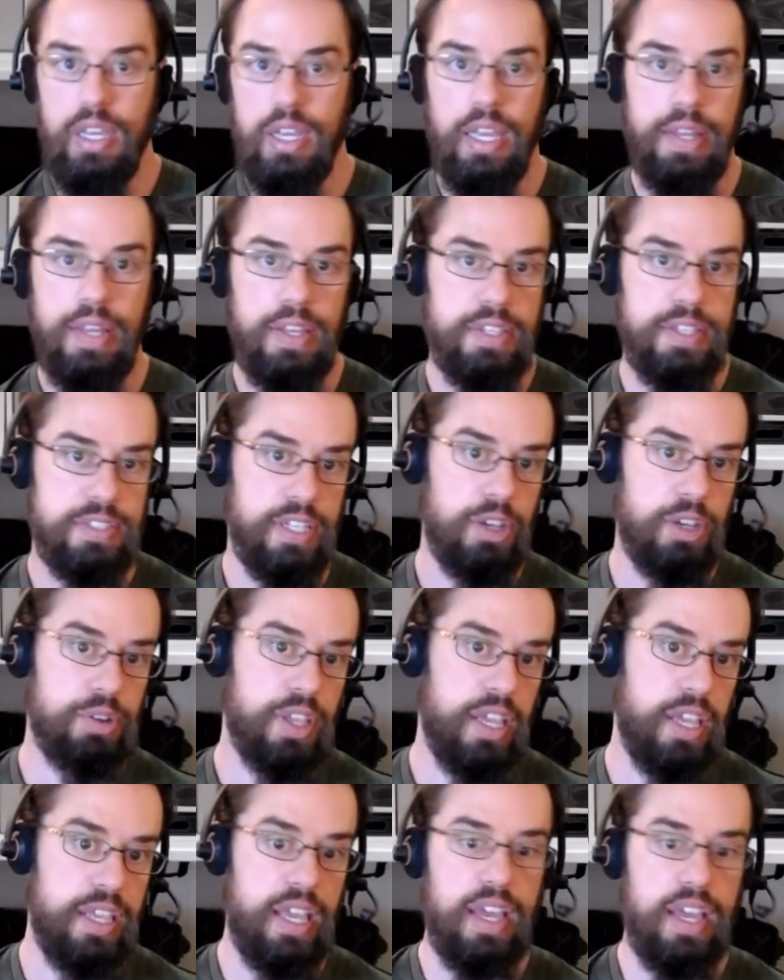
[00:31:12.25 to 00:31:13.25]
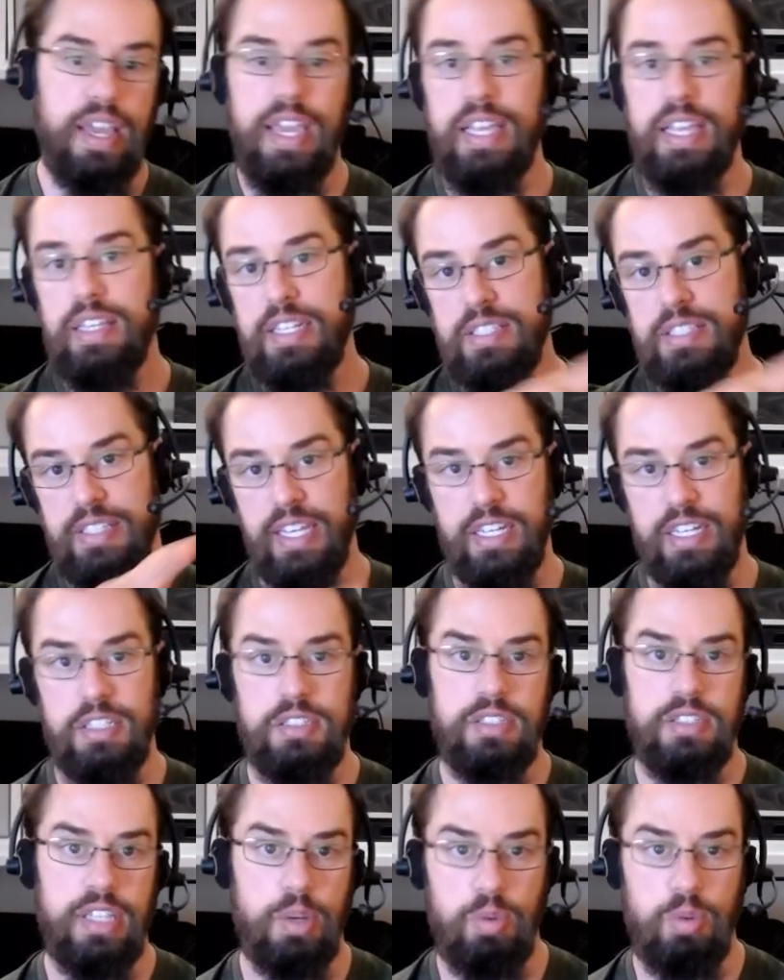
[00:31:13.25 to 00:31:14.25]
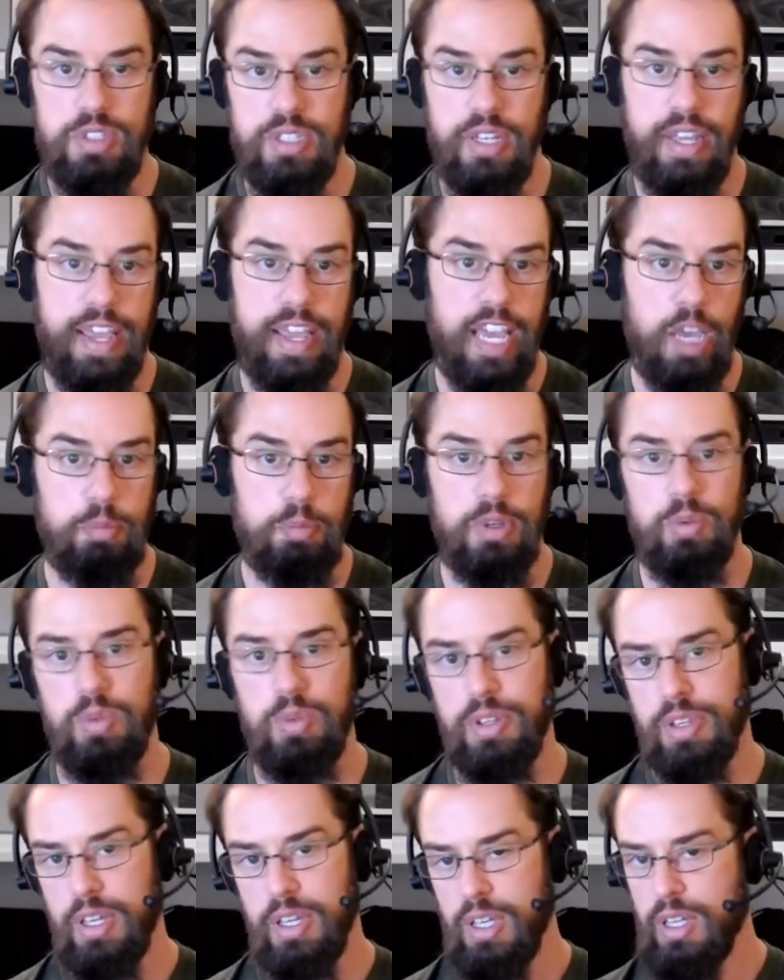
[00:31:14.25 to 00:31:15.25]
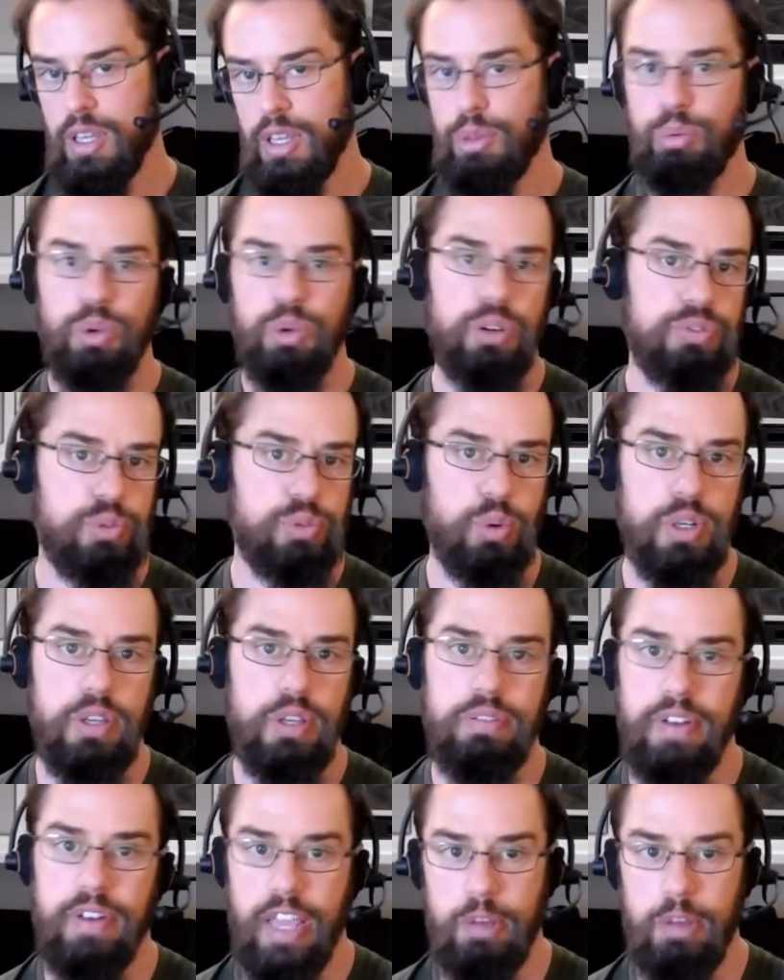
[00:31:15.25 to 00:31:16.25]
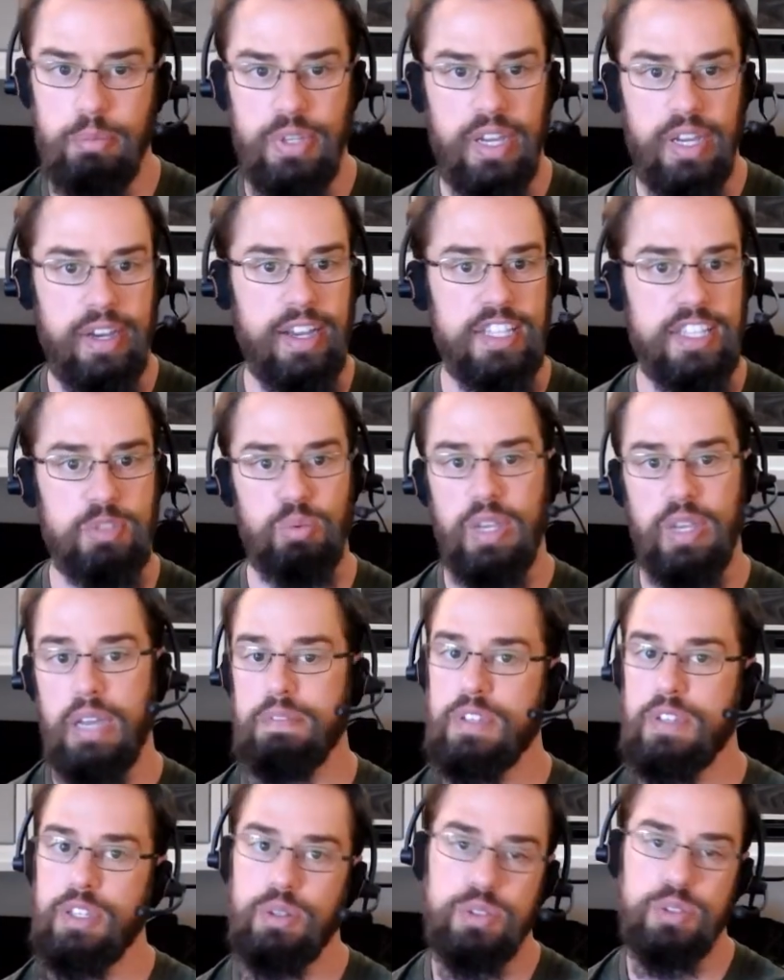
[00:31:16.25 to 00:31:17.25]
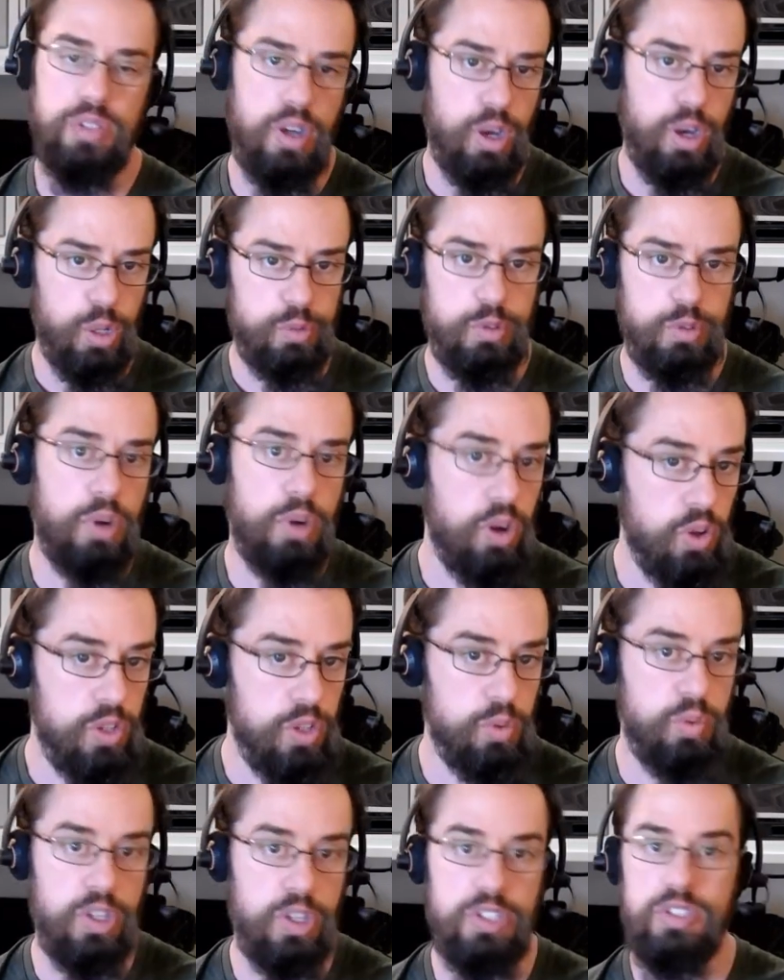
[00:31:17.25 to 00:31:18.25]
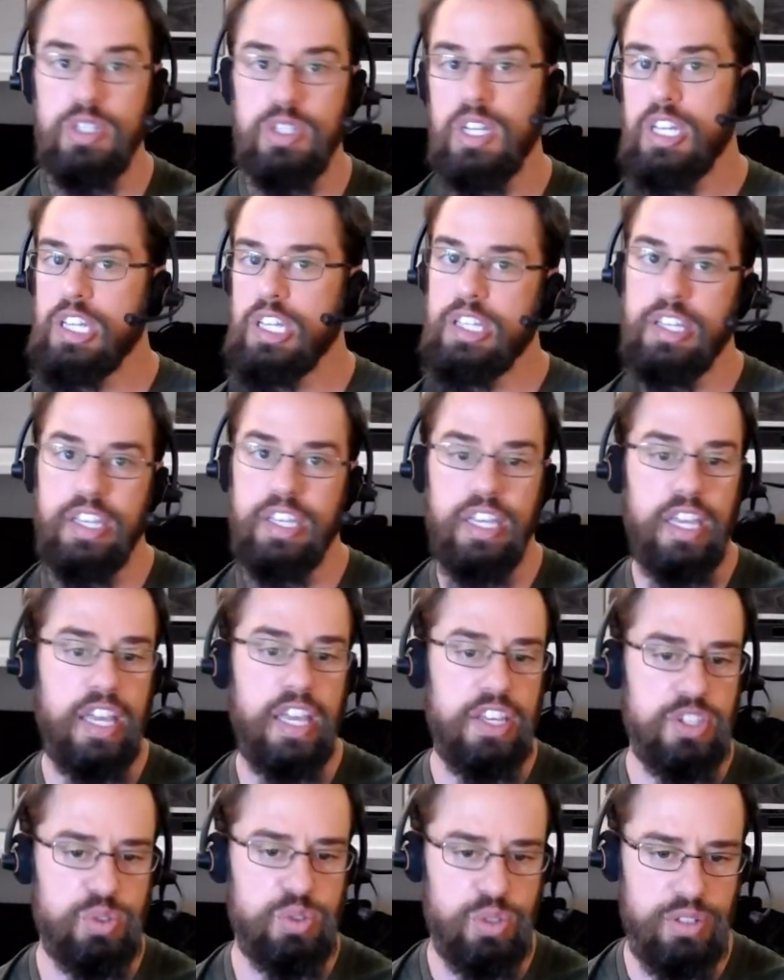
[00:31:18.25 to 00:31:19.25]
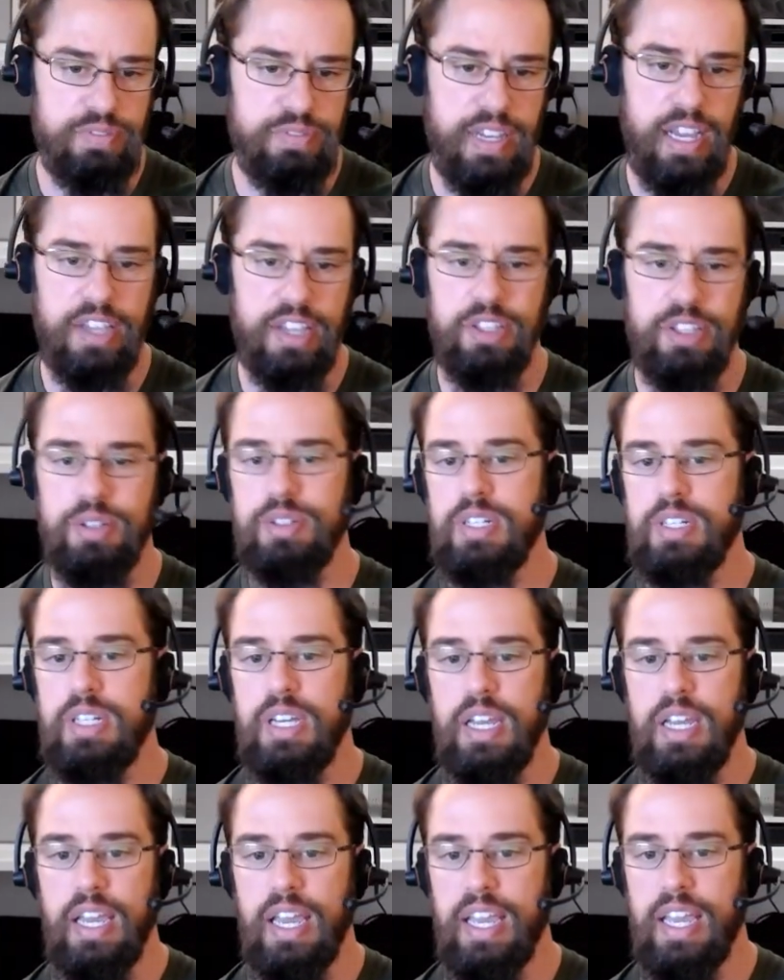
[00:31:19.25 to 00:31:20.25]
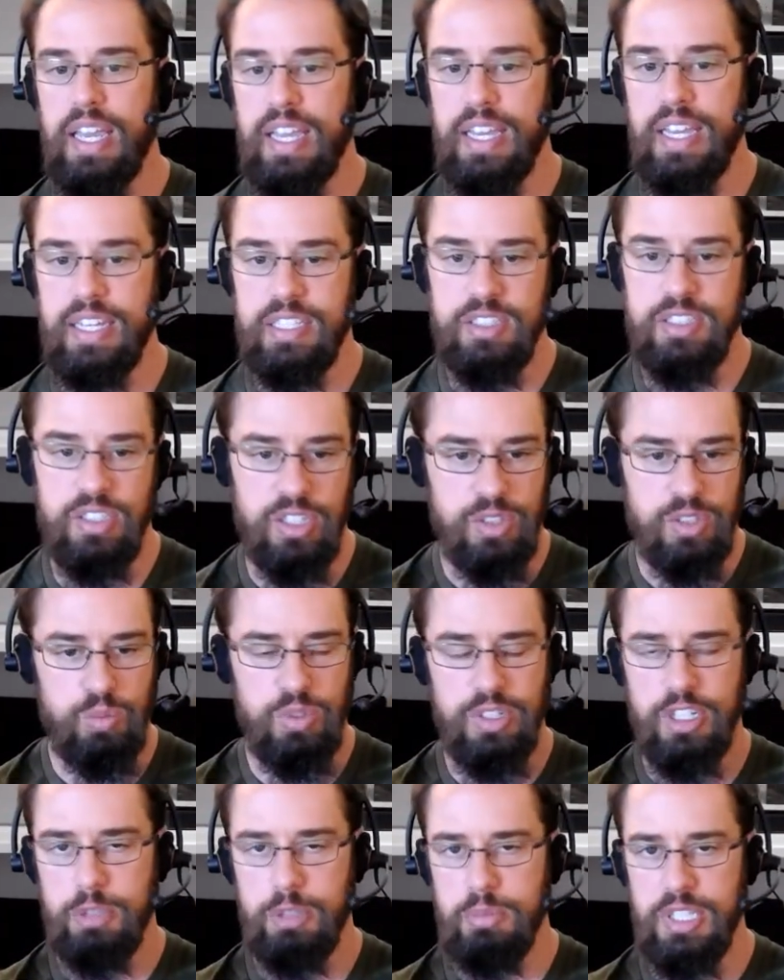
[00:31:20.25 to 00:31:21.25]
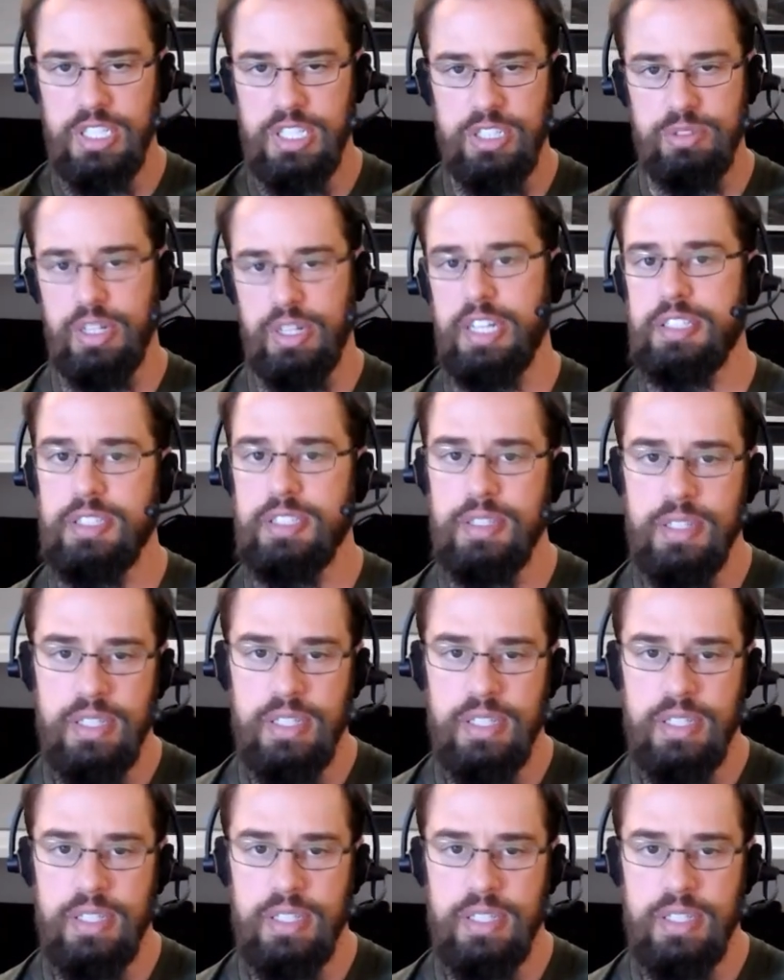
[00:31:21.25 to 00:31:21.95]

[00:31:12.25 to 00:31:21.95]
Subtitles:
And they say, okay, yeah, hey, let's take a look at what's going to happen with 3 or 4 different NPIs, and we have to use all of them all at once to get any sort of value, and look, we're going to be great.